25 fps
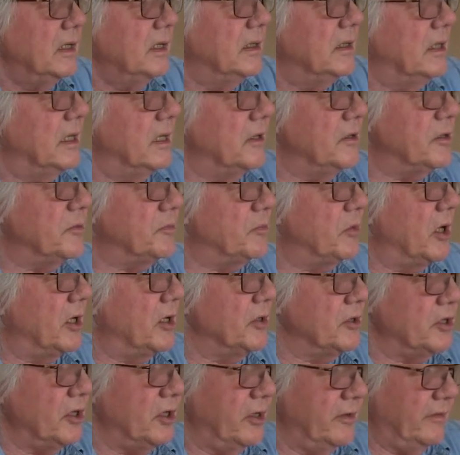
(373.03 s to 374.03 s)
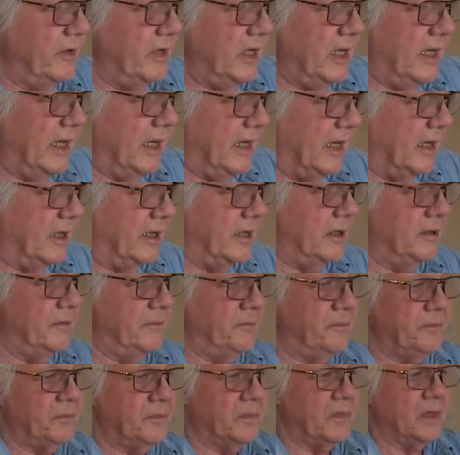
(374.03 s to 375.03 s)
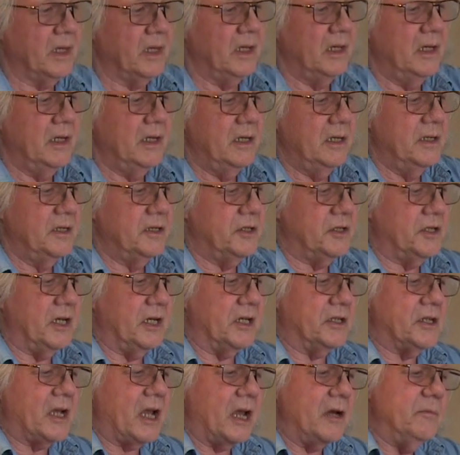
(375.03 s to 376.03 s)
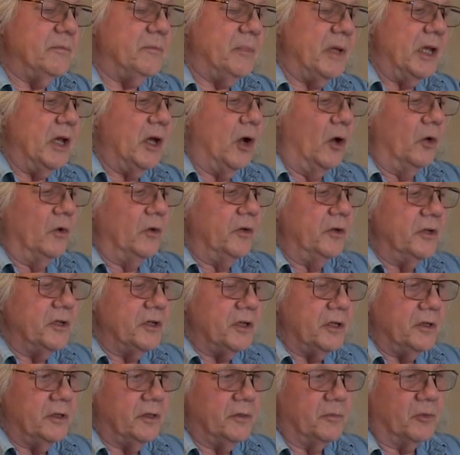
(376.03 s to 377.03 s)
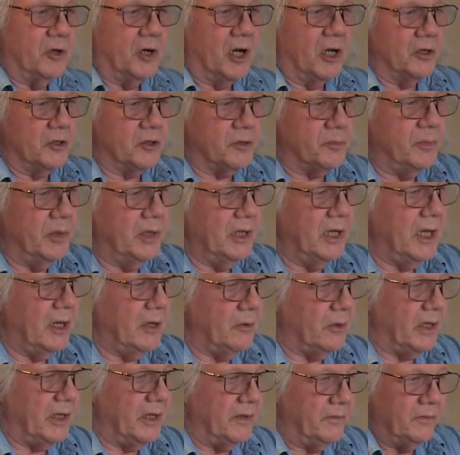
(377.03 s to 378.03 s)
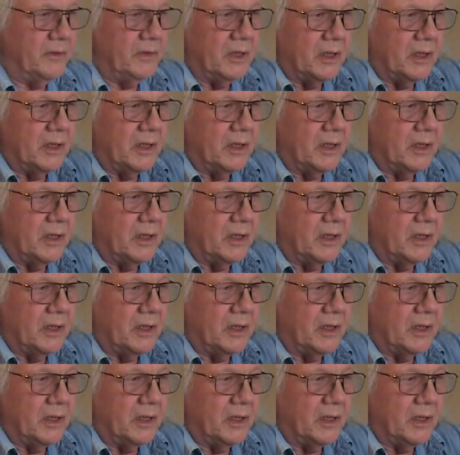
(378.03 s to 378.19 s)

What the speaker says: Now this branch over here sticks out beyond the branch below it.